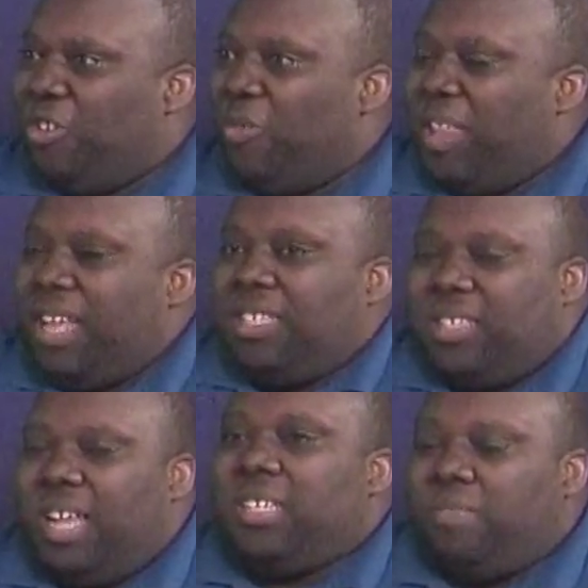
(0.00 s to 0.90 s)
You know,
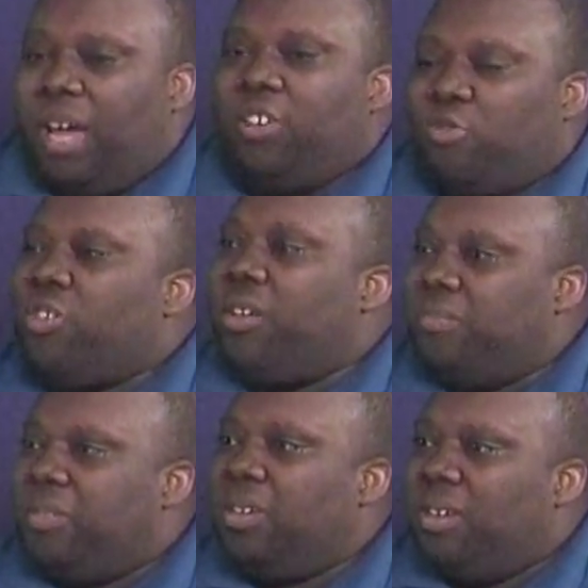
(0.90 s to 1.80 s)
that's my
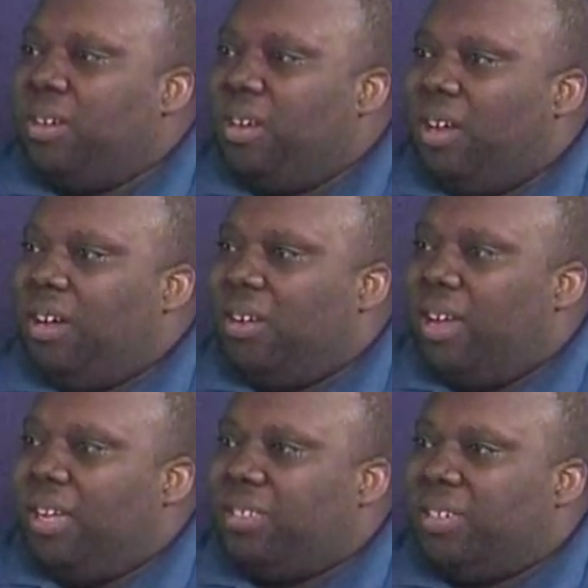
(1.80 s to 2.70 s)
dream
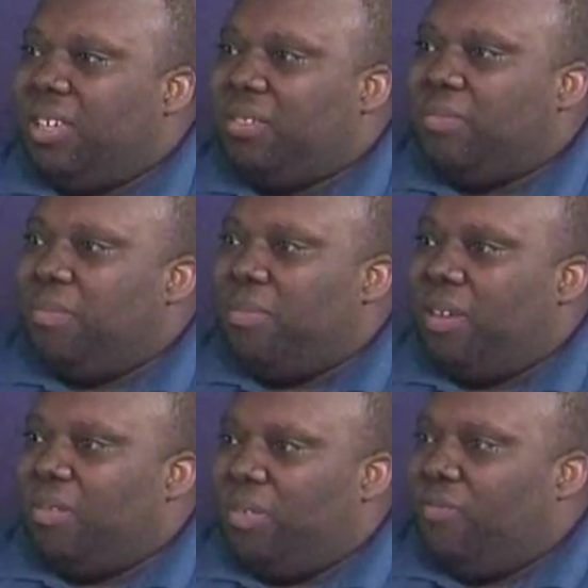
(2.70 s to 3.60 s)
as
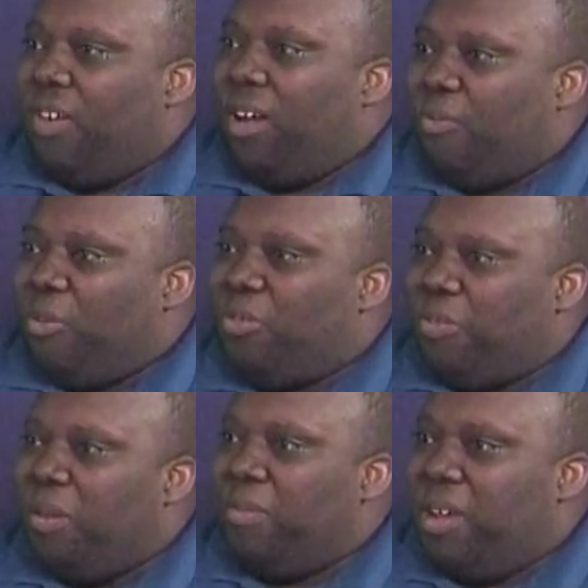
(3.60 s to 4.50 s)
if I were
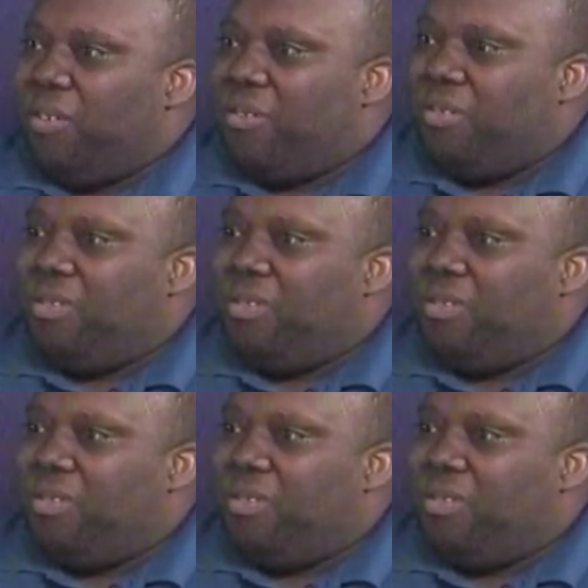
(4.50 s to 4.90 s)
to be mayor.